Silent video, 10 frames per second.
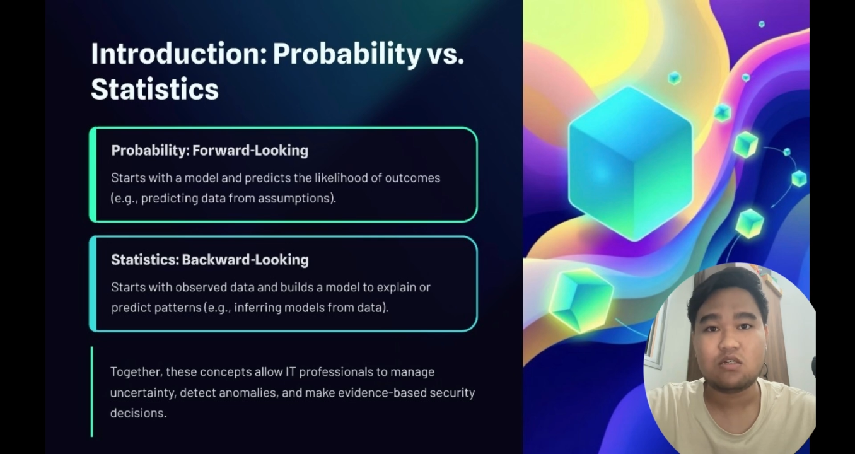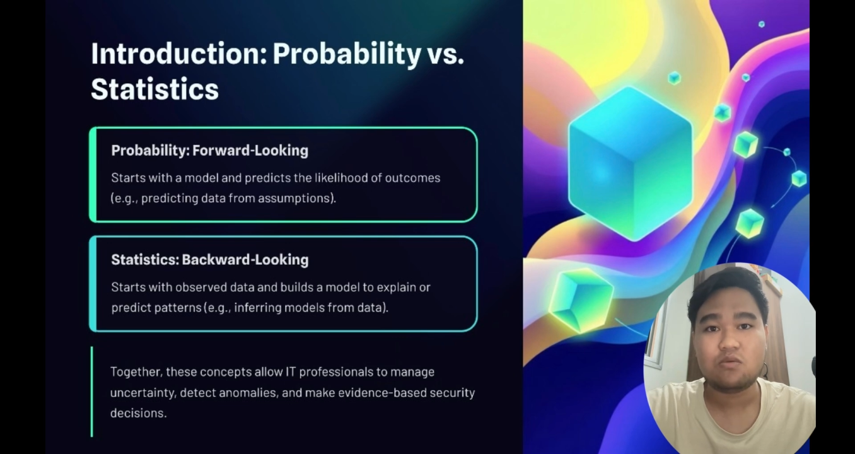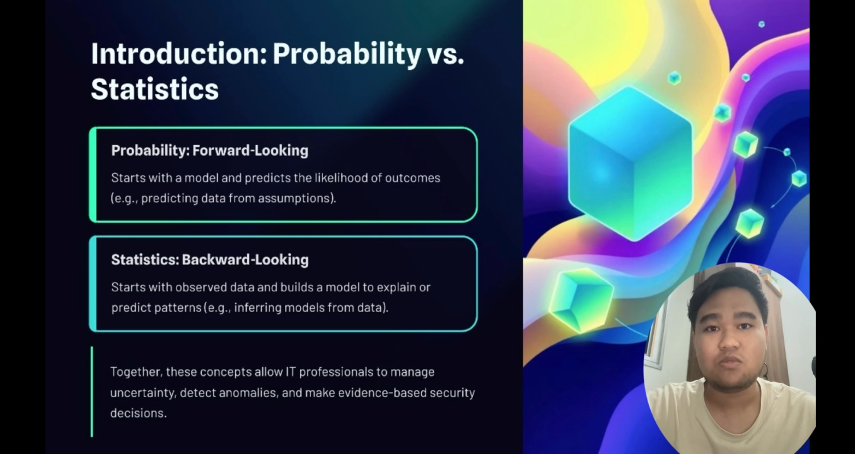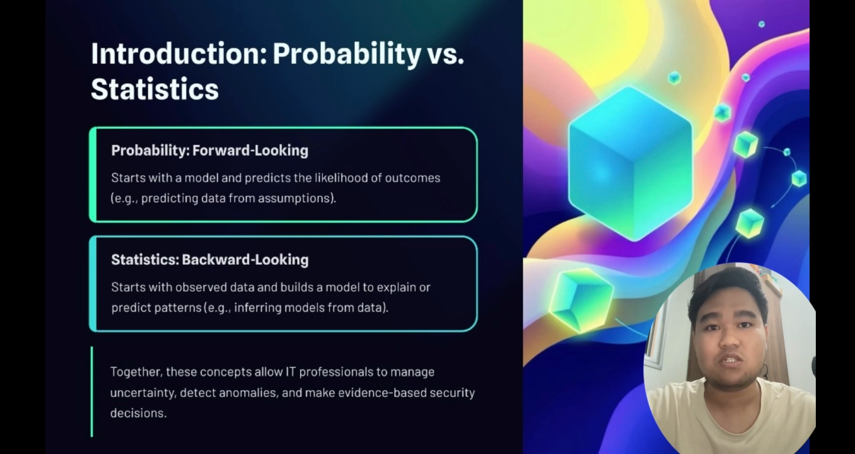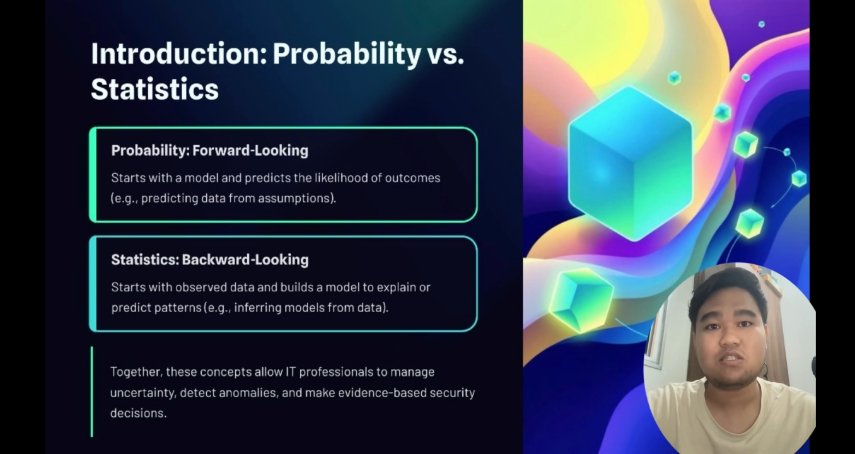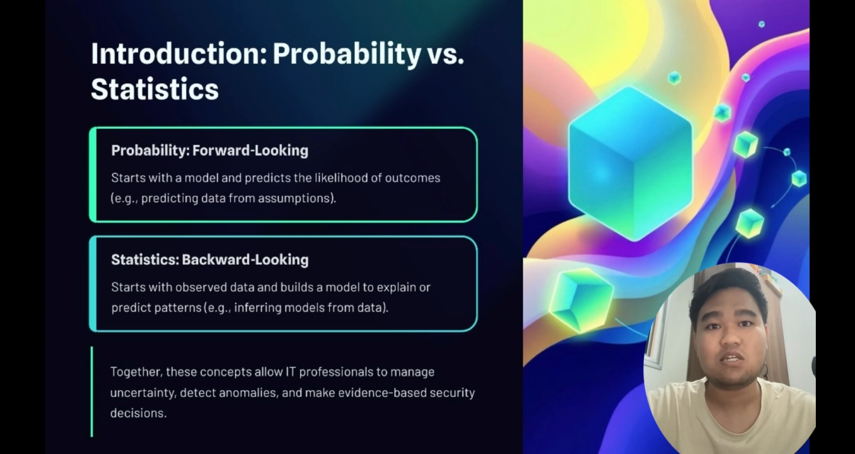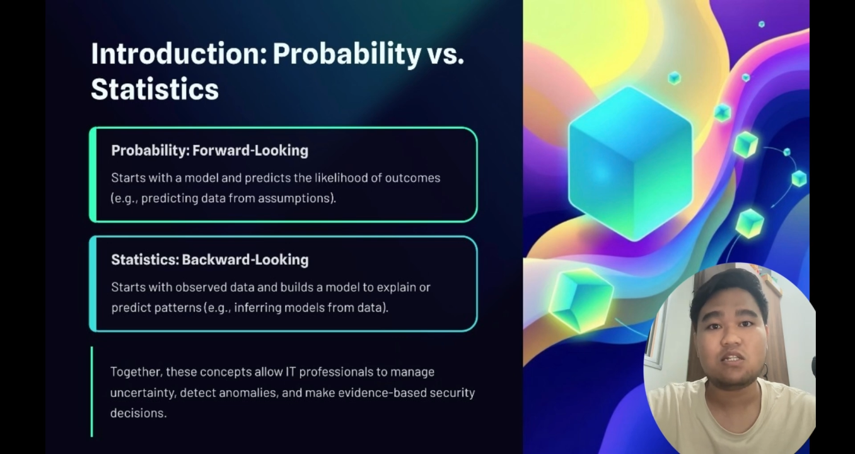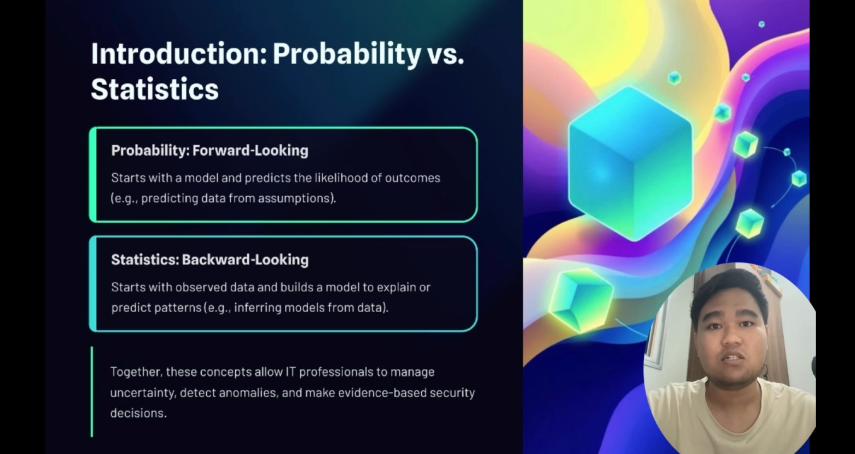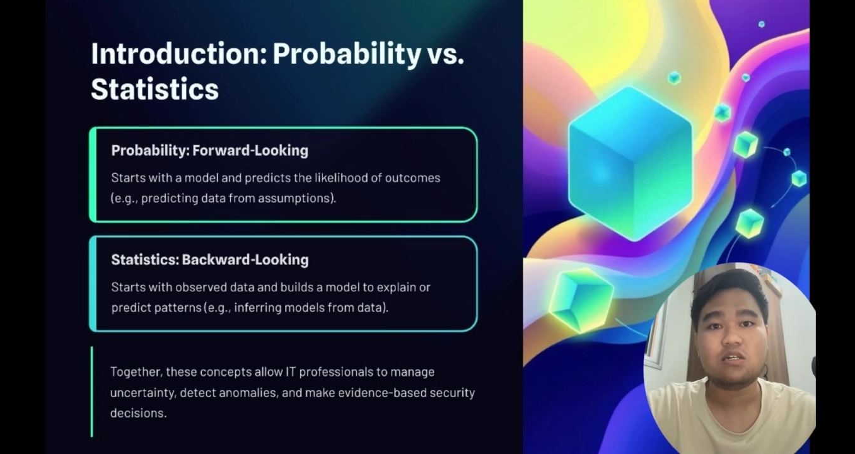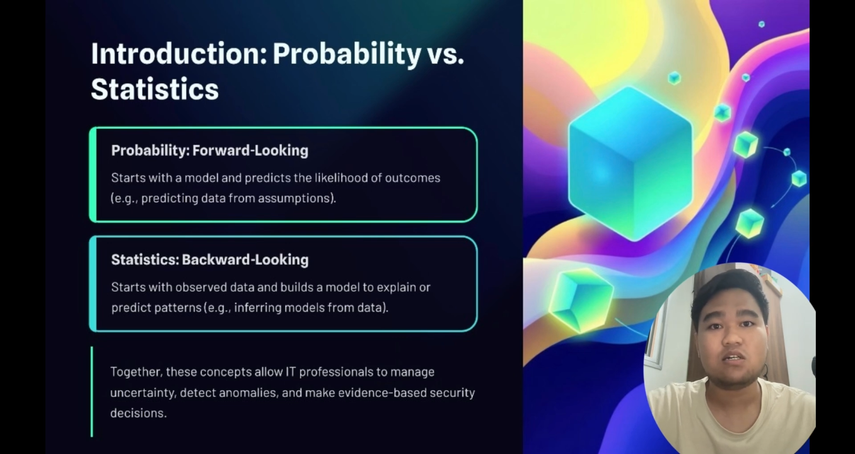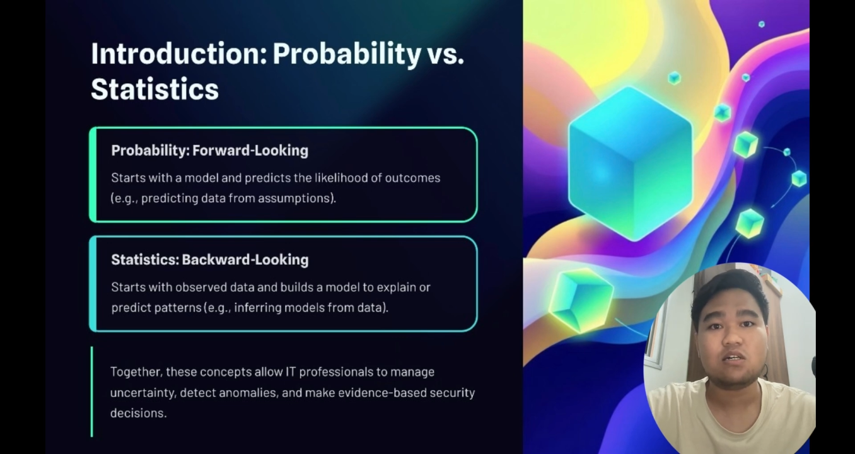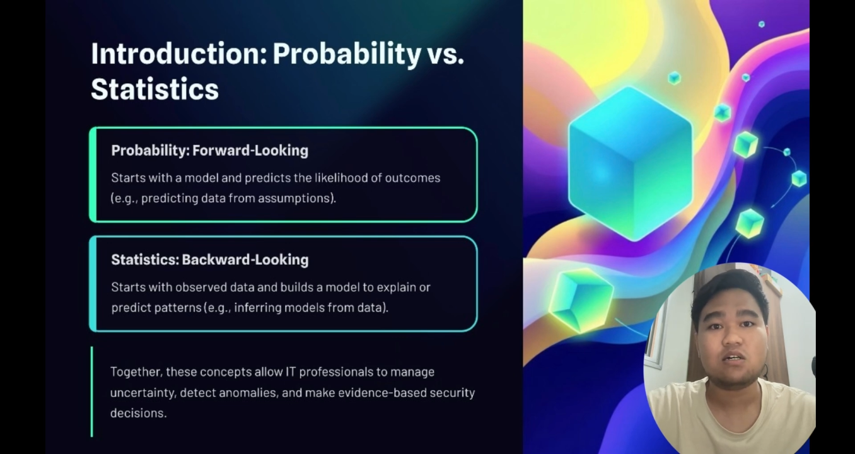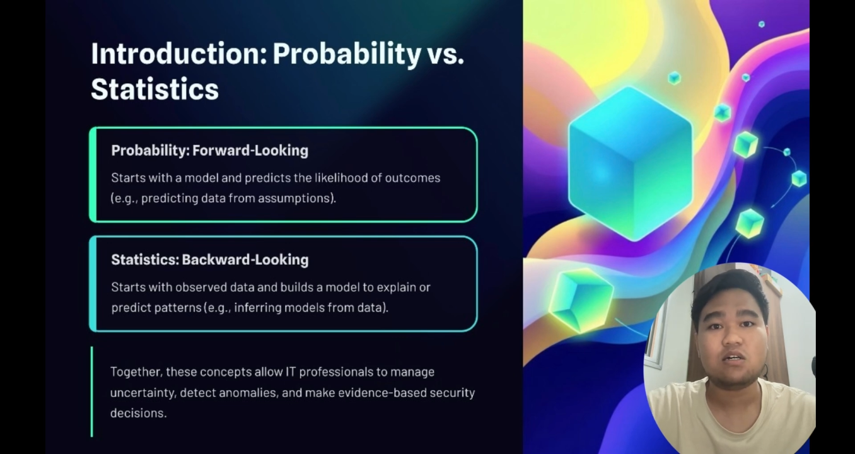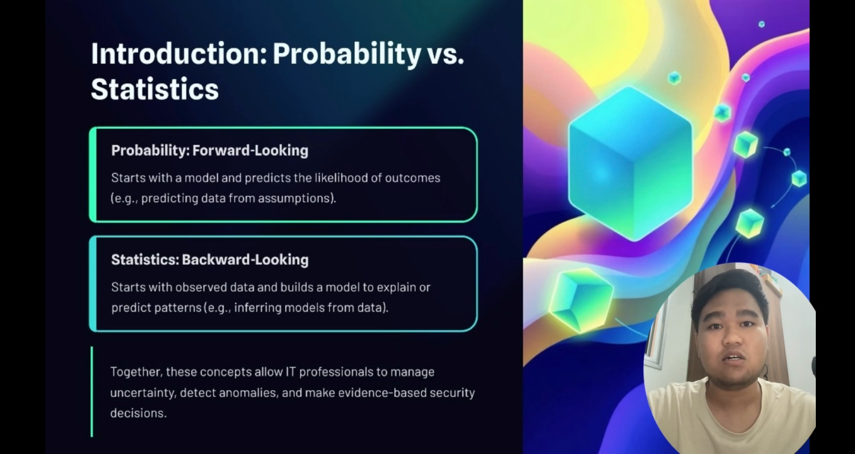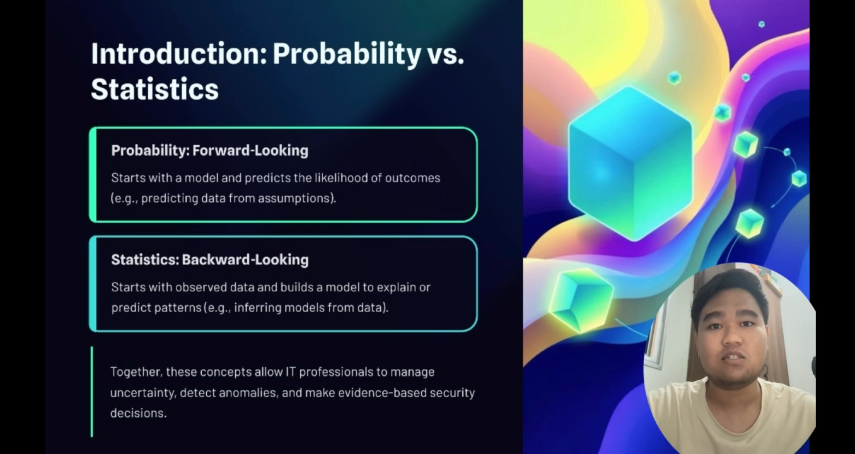We start
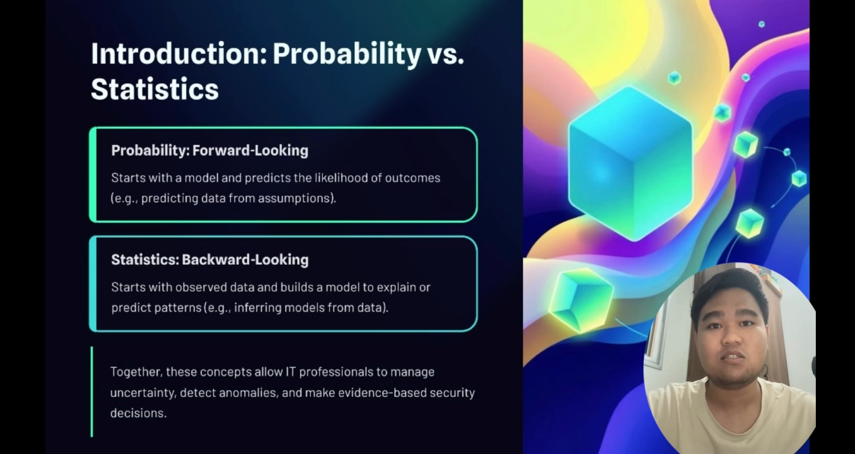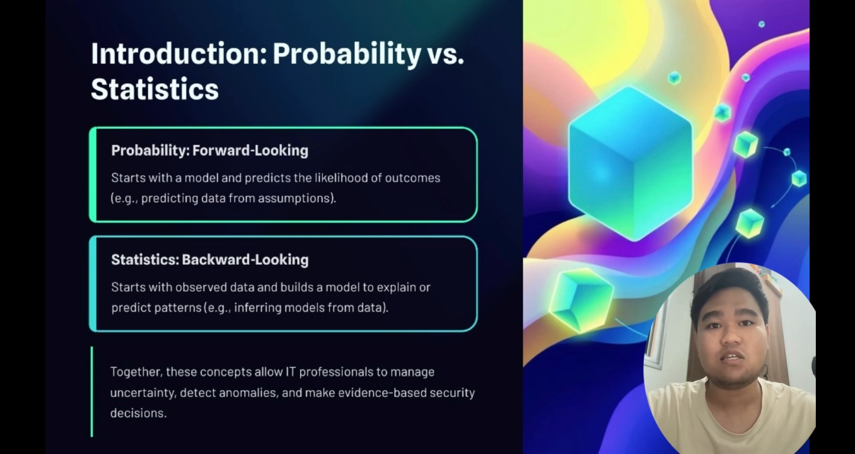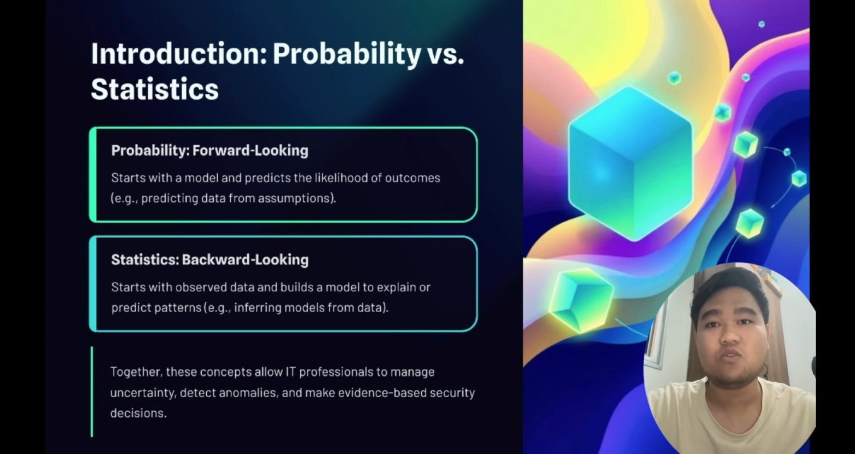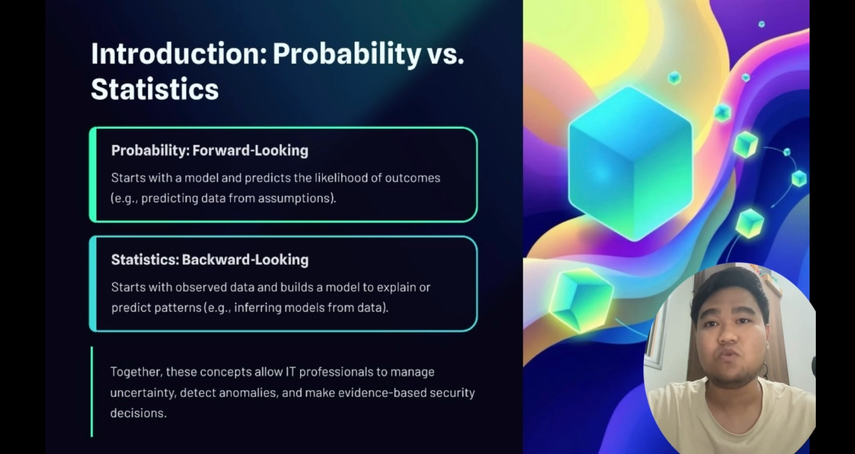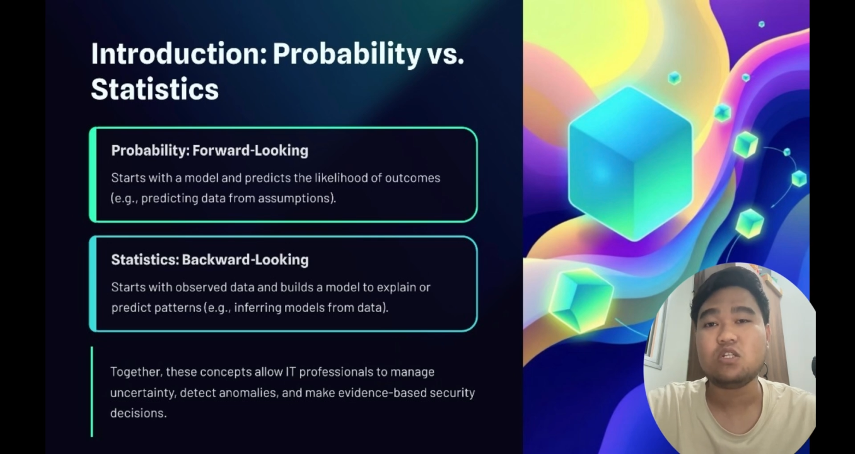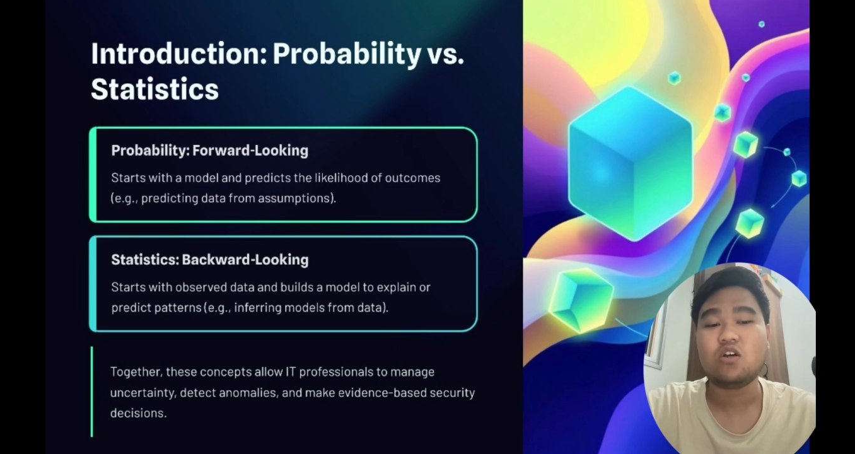with